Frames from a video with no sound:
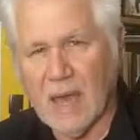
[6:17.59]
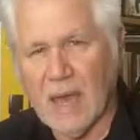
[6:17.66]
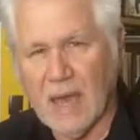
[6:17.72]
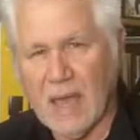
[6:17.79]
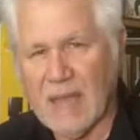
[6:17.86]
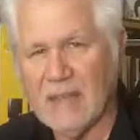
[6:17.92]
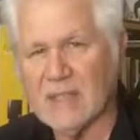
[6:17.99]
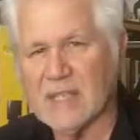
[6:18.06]

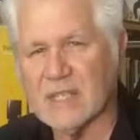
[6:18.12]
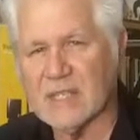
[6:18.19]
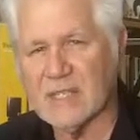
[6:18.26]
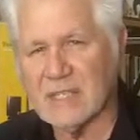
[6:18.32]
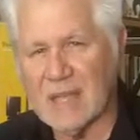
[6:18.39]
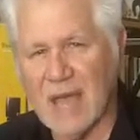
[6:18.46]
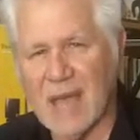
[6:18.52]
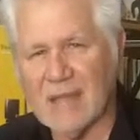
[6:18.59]
I
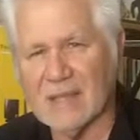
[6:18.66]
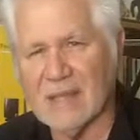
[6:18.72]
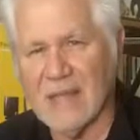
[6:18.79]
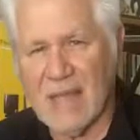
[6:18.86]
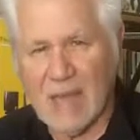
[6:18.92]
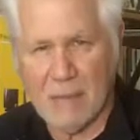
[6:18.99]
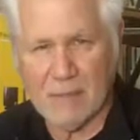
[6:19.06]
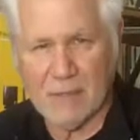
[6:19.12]
decide
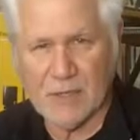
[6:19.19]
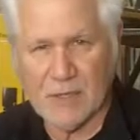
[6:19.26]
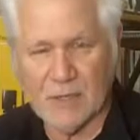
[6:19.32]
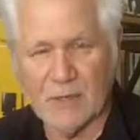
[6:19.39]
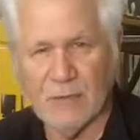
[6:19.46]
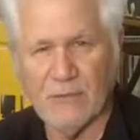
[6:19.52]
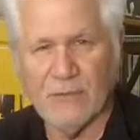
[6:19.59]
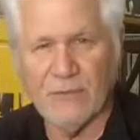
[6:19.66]
the
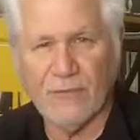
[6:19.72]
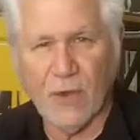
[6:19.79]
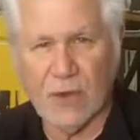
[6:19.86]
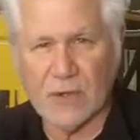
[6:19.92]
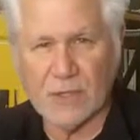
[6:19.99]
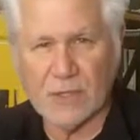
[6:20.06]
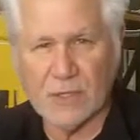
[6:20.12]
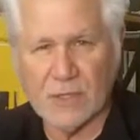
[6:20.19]
aperture
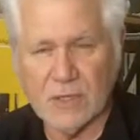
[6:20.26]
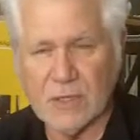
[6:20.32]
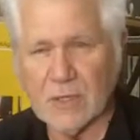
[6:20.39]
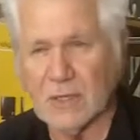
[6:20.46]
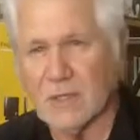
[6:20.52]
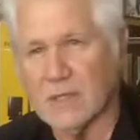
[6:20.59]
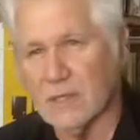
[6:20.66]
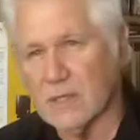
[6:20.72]
first.
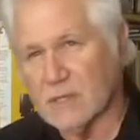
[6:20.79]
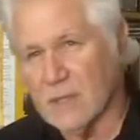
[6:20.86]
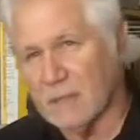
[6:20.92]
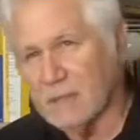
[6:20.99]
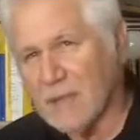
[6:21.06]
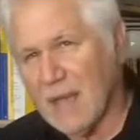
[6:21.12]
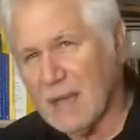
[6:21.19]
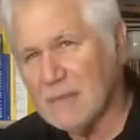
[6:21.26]

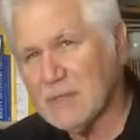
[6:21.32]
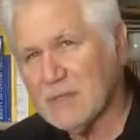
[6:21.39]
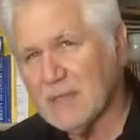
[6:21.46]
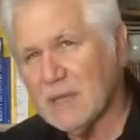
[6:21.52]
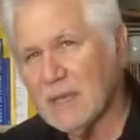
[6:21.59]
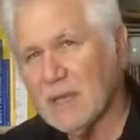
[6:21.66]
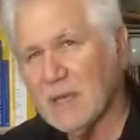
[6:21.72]
Sometimes